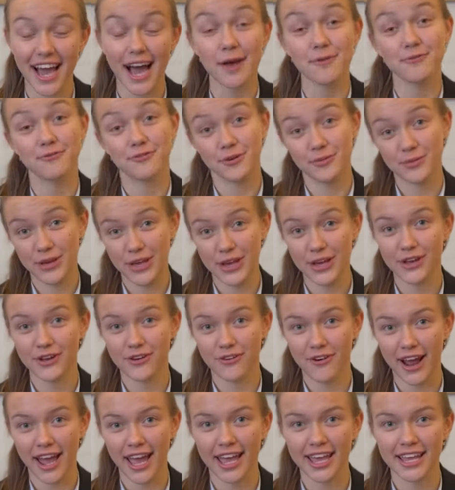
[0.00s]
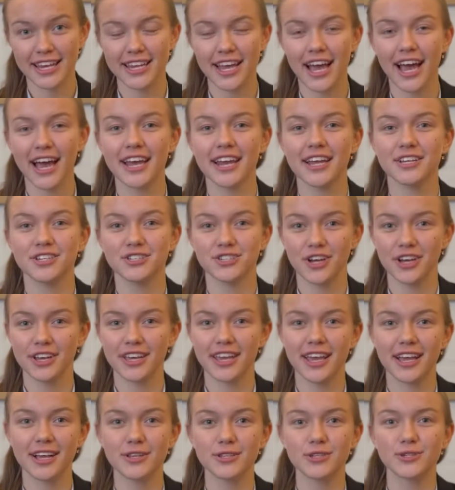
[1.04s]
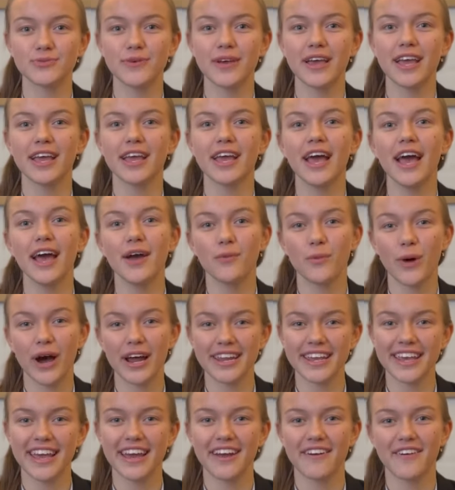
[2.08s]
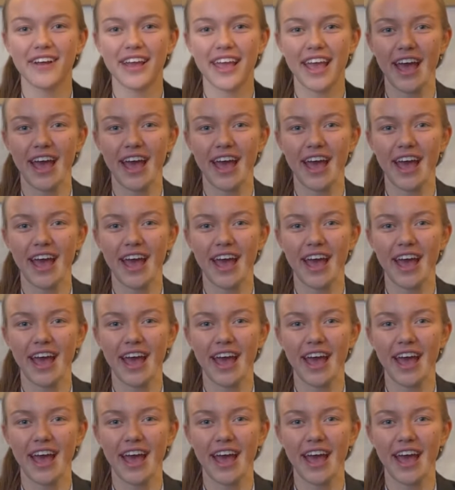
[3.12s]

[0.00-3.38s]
I'm from Ukraine, and I joined GiggleSpeak 1 year ago.